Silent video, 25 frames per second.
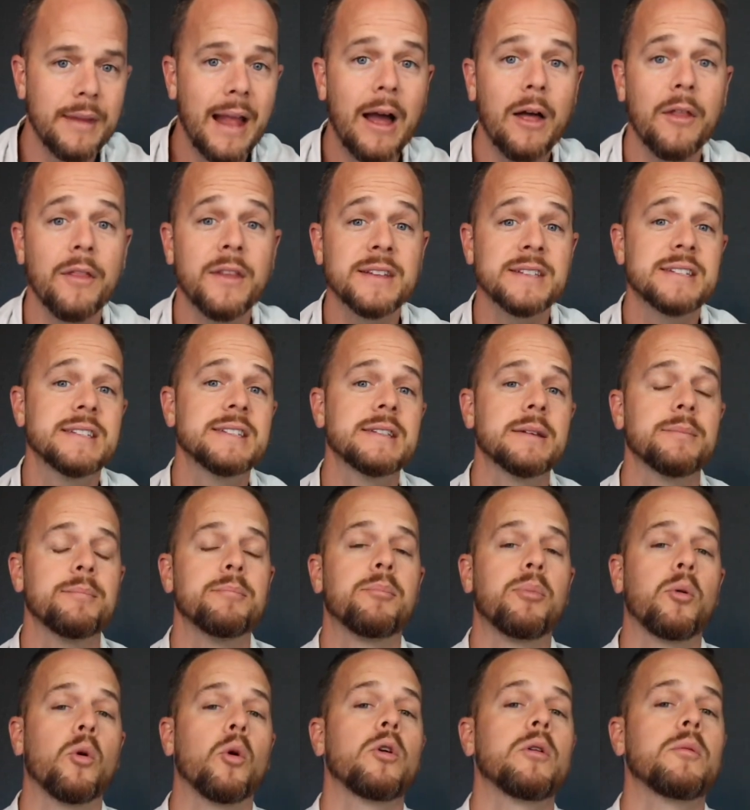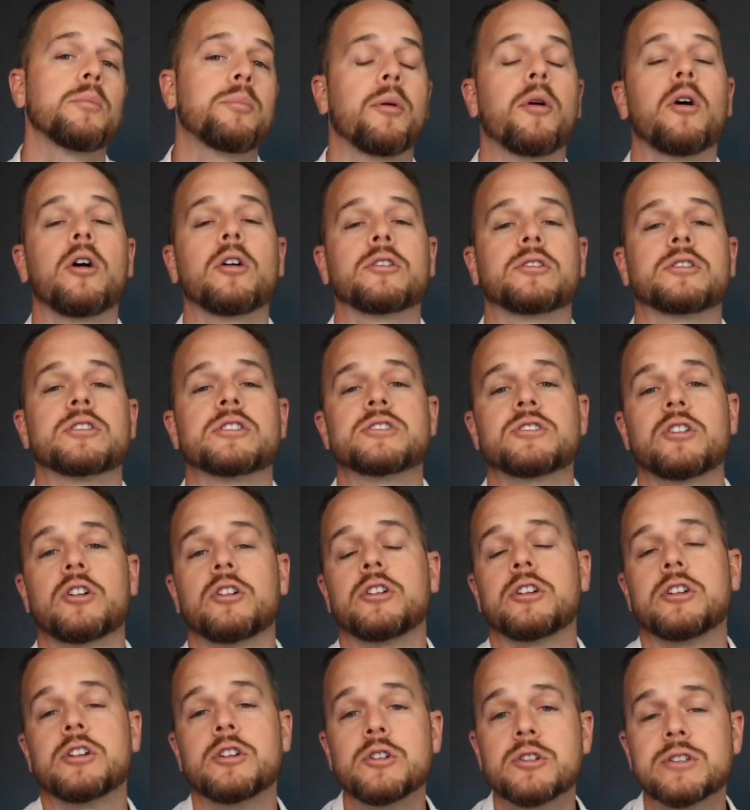Now, this is an important part to
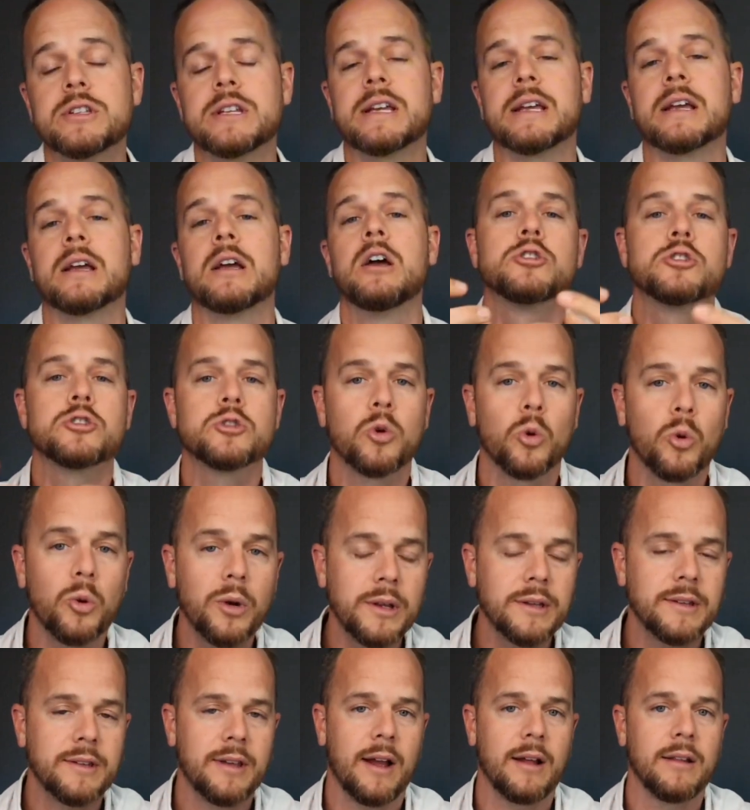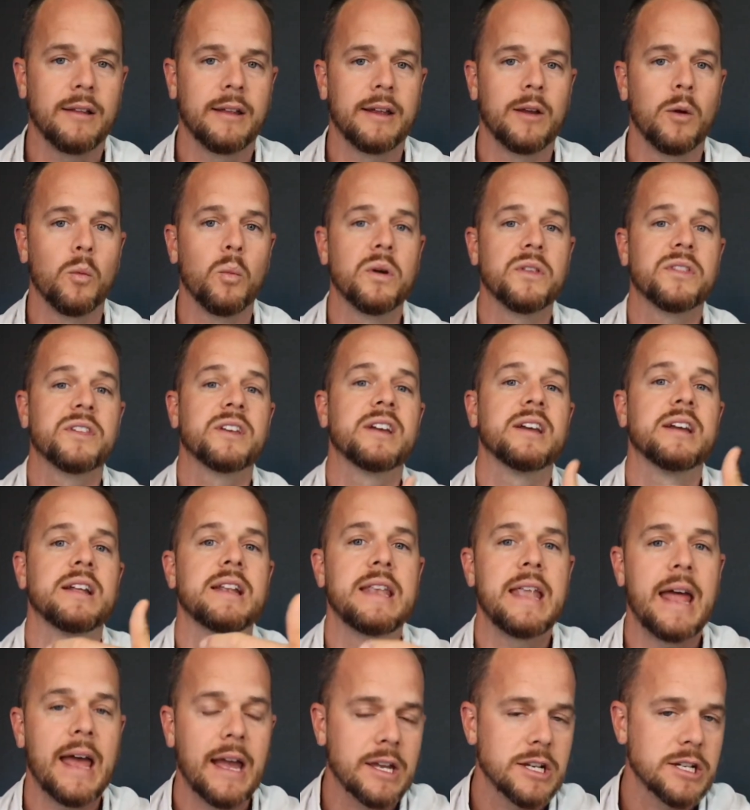start using storytelling with
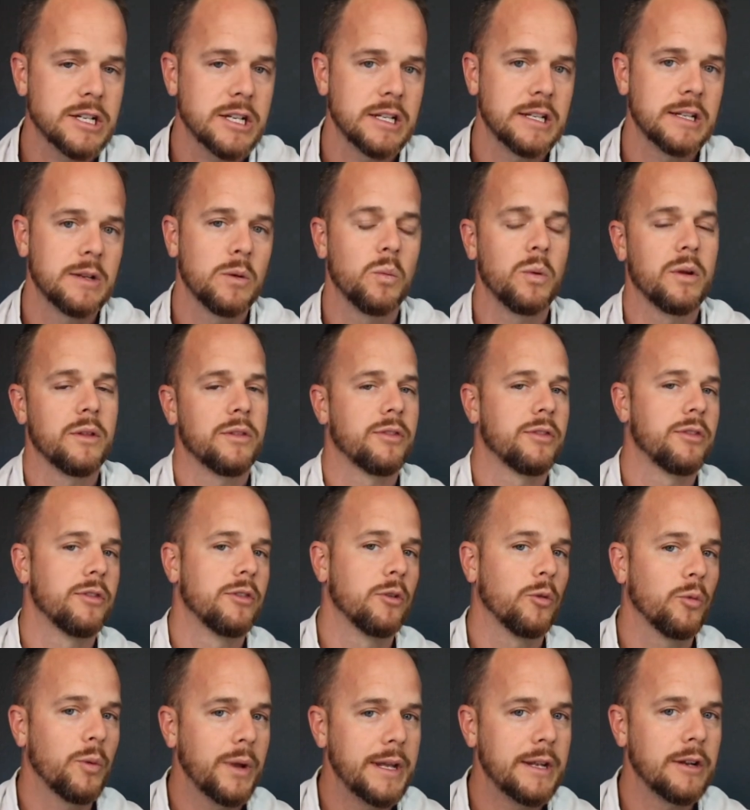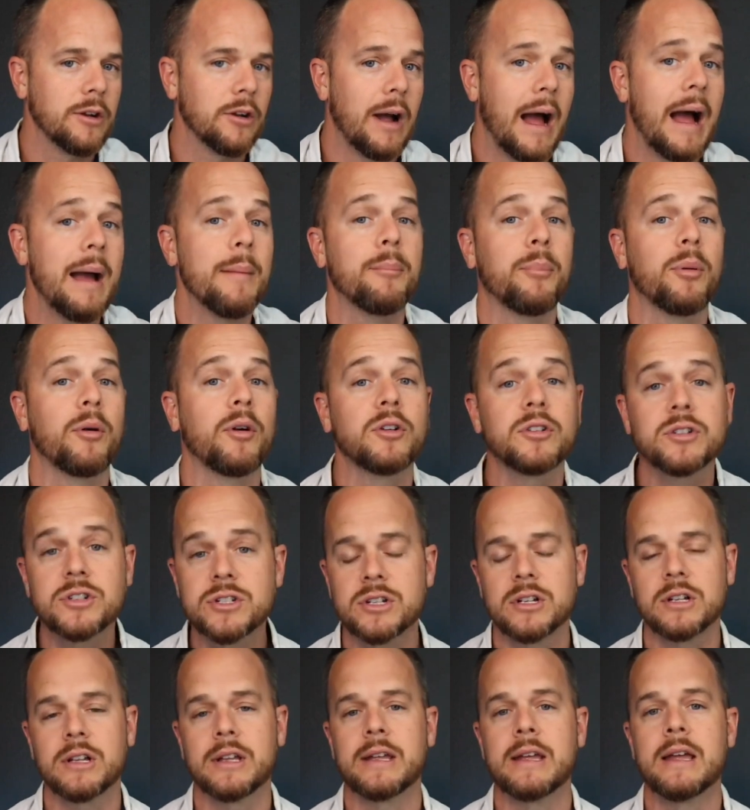connection with the reader. I
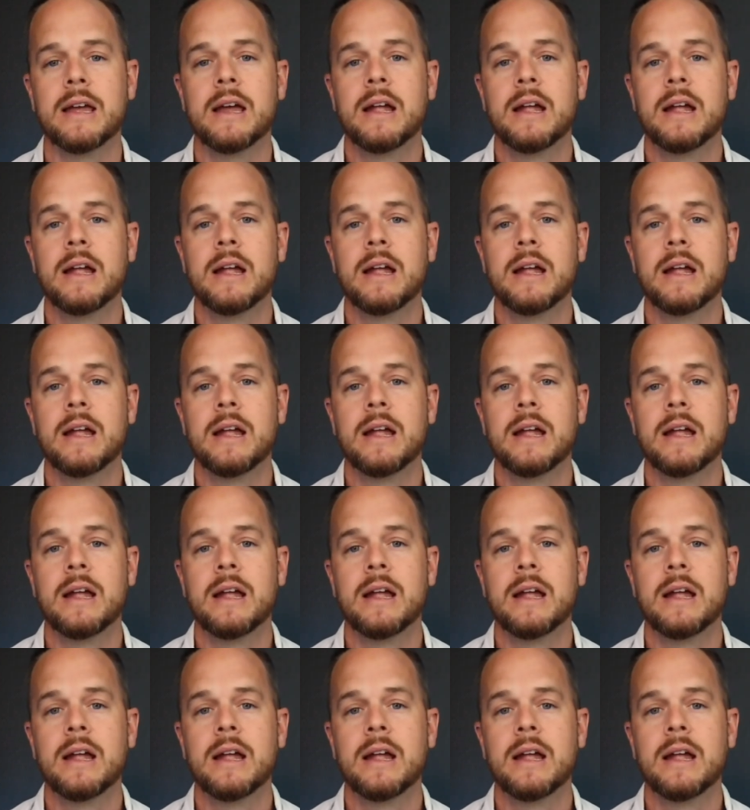personally